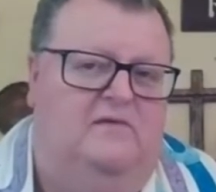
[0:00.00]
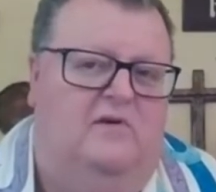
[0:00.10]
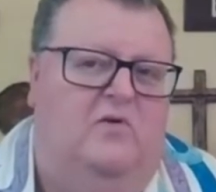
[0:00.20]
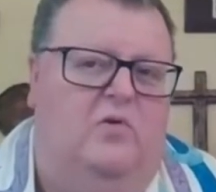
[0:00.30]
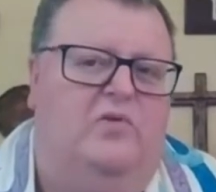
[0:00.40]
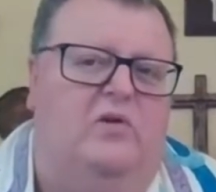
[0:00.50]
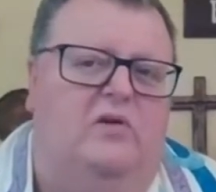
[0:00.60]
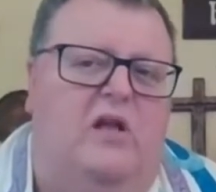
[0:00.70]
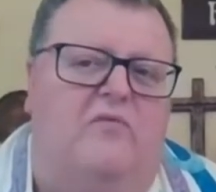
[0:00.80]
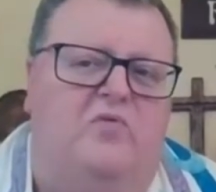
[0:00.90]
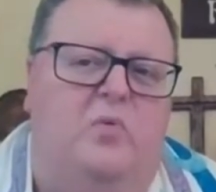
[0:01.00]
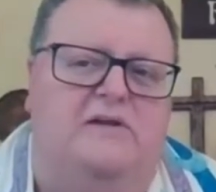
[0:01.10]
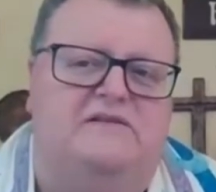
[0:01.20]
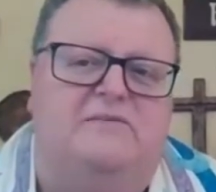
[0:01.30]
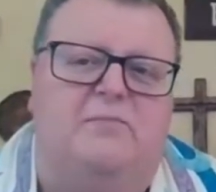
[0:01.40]
or their loved
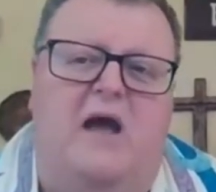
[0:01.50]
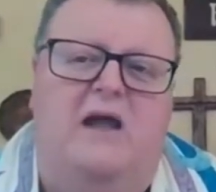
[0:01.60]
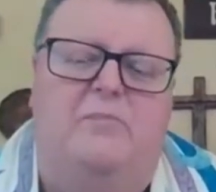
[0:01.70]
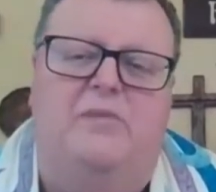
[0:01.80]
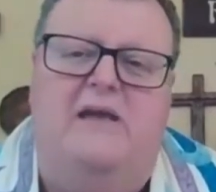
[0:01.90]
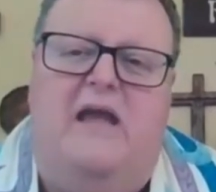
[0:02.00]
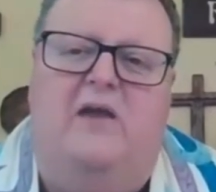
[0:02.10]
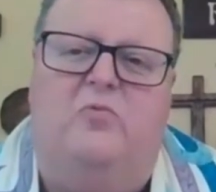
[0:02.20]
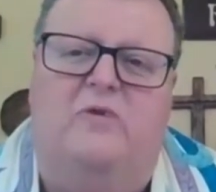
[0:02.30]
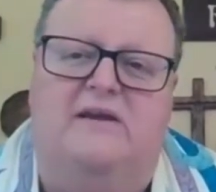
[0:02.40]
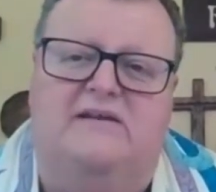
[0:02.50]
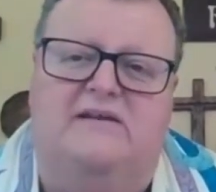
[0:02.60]
ones might be at risk.